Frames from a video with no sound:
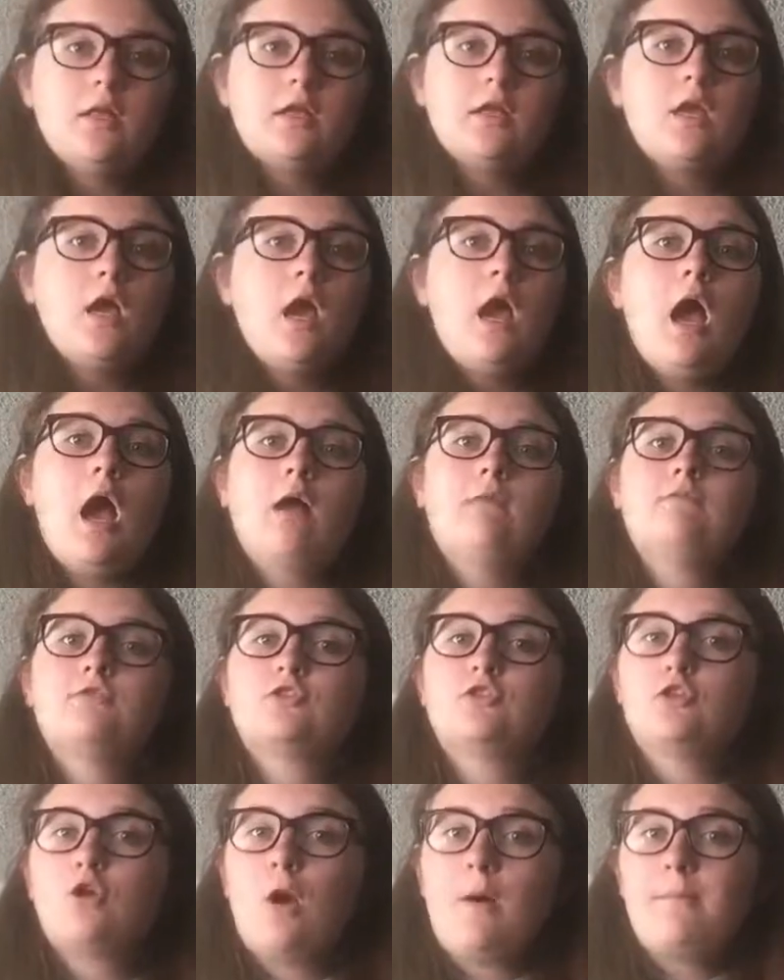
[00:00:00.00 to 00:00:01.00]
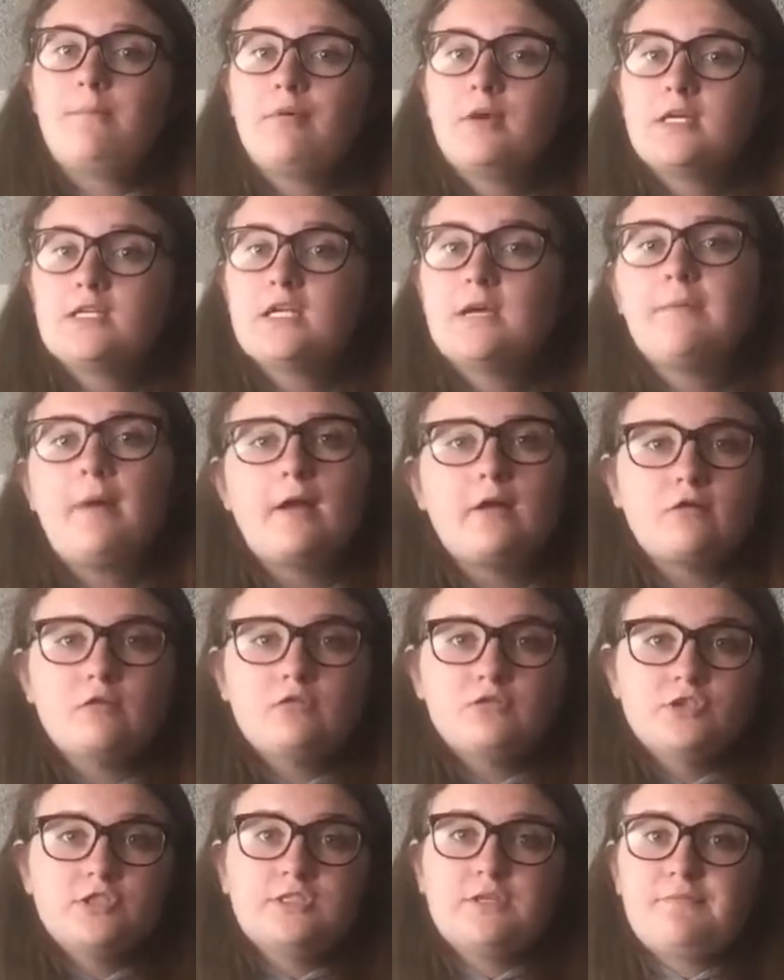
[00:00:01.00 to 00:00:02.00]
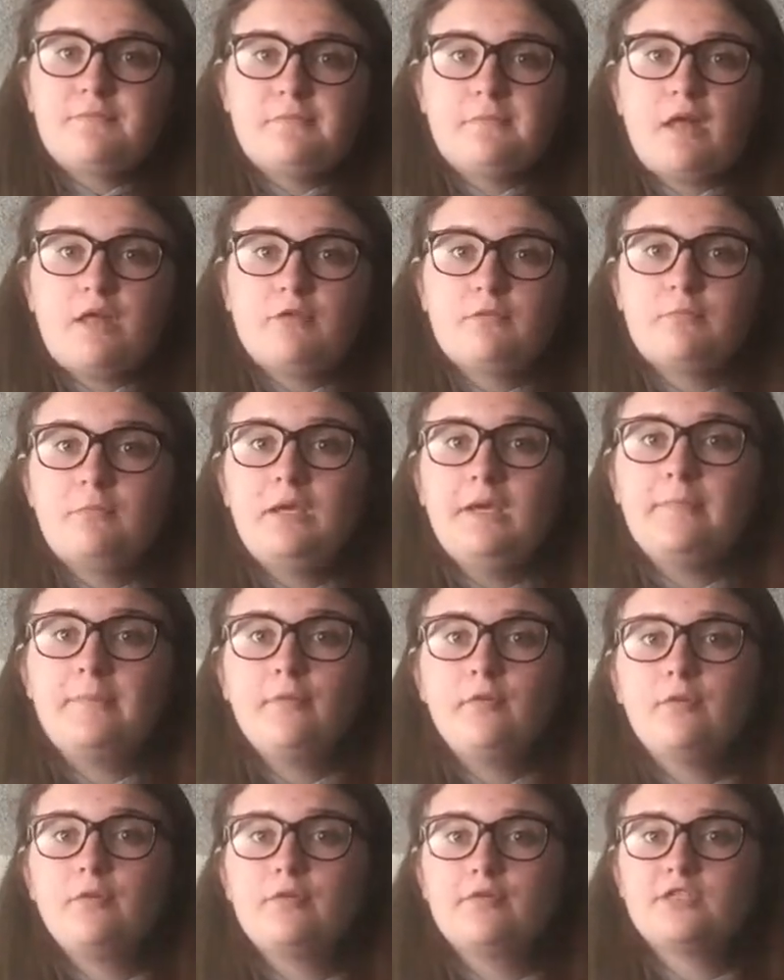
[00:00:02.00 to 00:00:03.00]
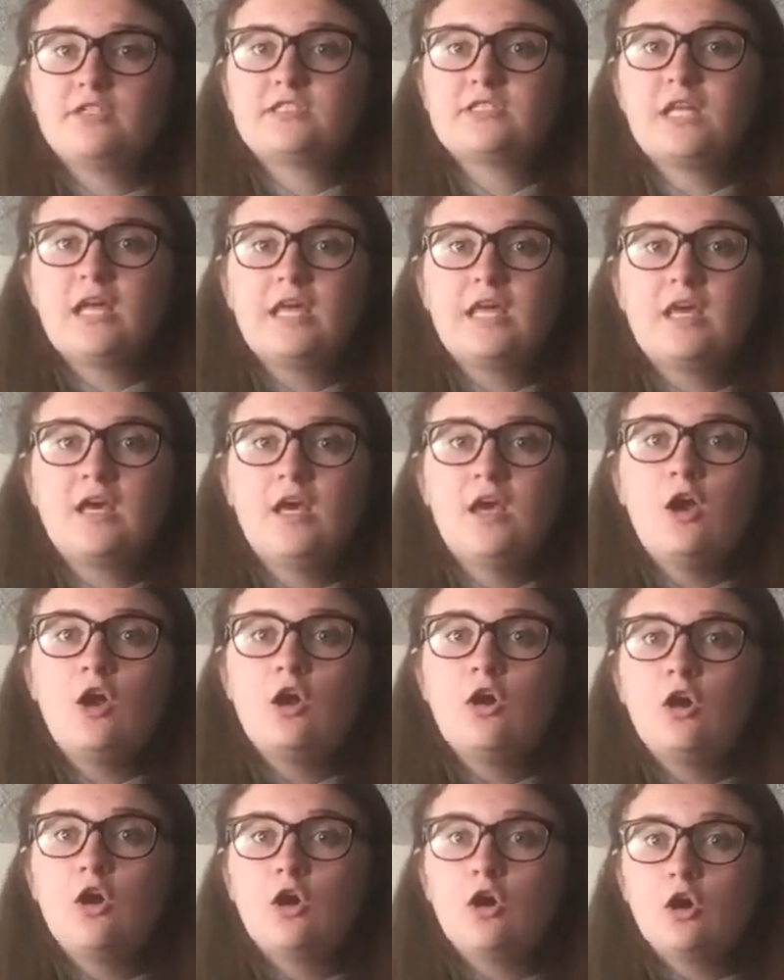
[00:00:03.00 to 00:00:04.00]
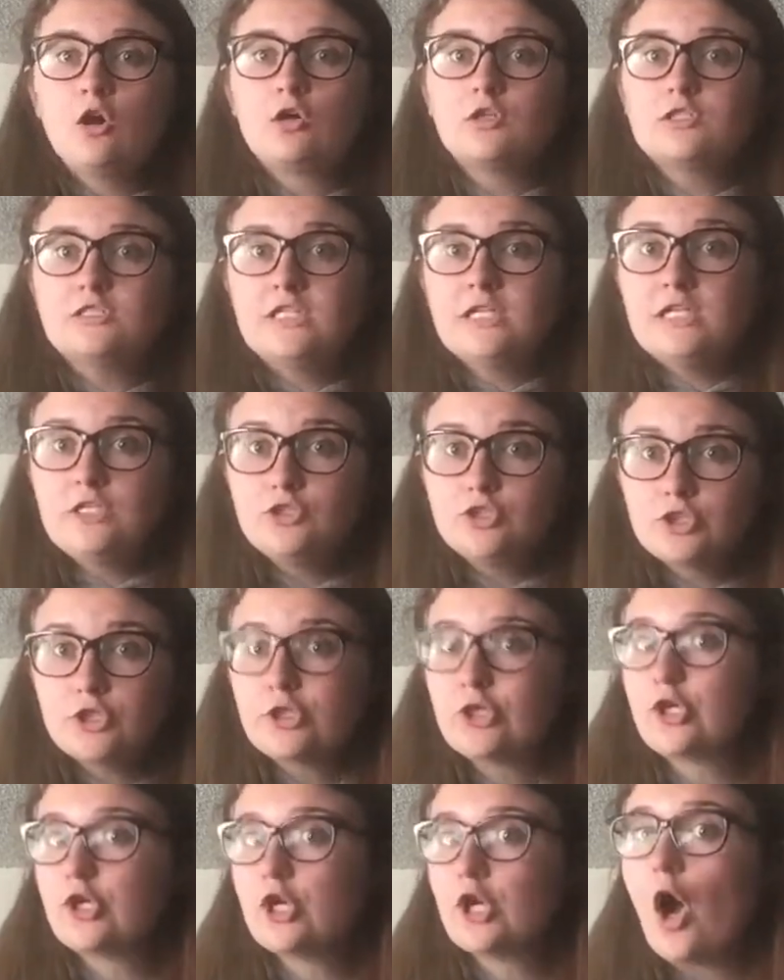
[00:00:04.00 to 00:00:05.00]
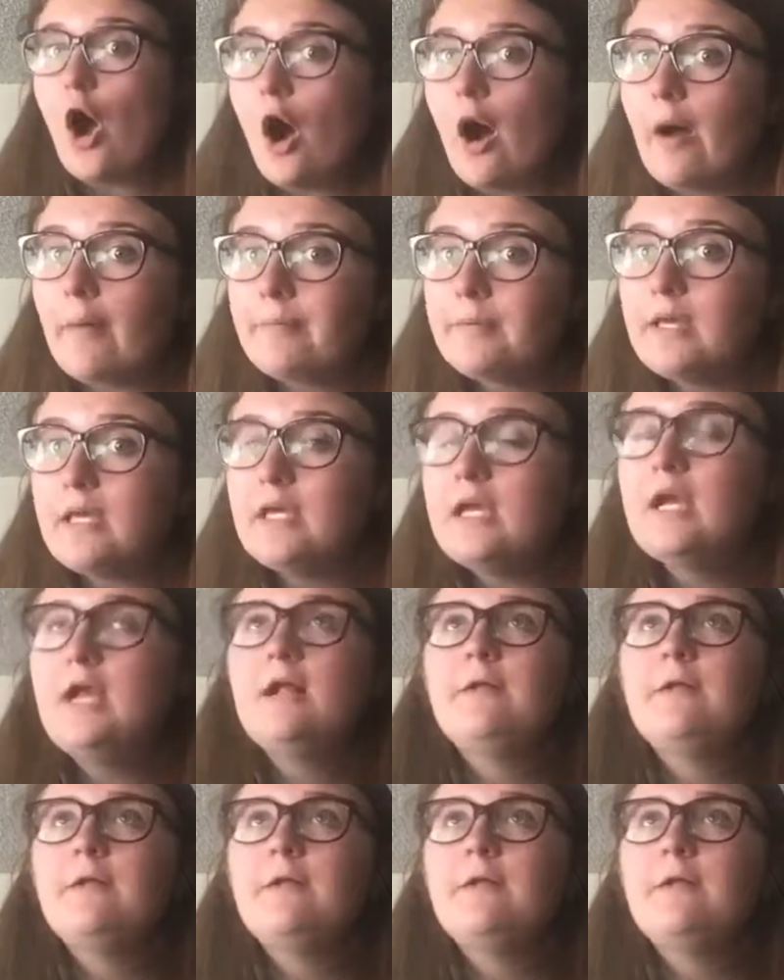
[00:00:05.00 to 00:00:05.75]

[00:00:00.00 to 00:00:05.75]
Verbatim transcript: Like, I'm just gonna go print them. I don't know if she's giving them to other people or just like her teacher copy.